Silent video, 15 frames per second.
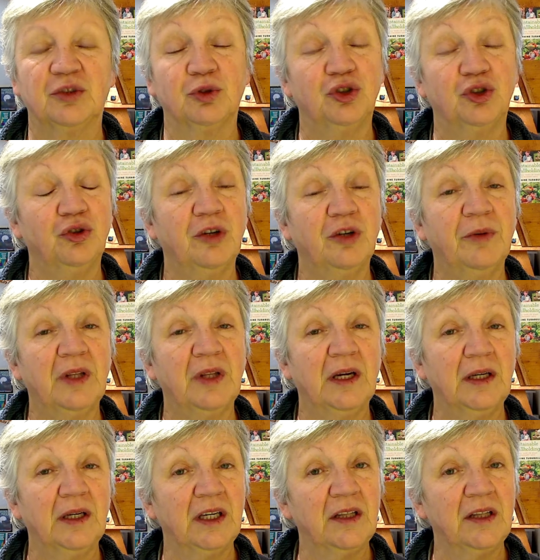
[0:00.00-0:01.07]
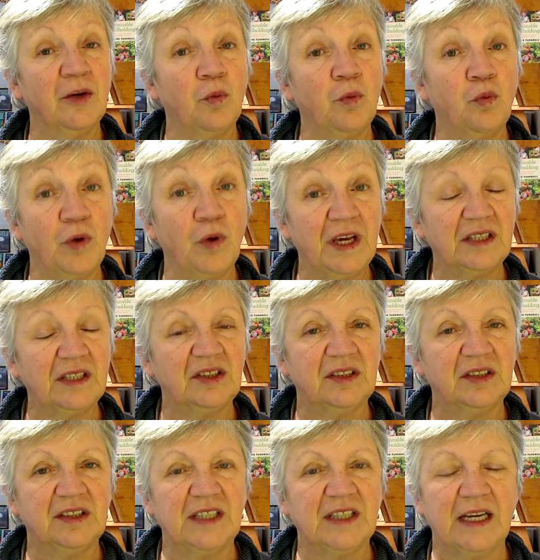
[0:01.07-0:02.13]
So we'll talk about that in the
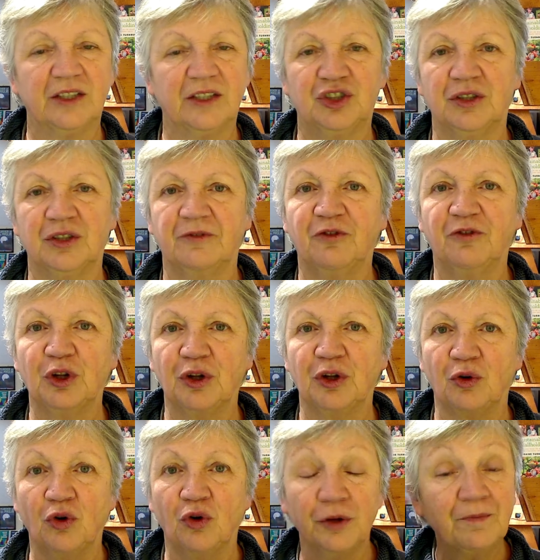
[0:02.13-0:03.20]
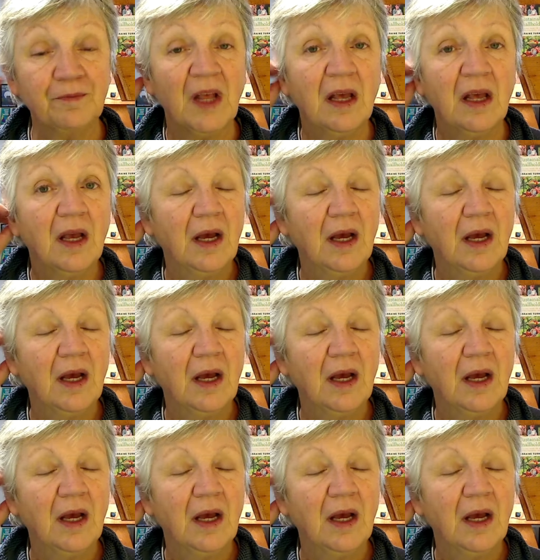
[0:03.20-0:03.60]
waste section further on.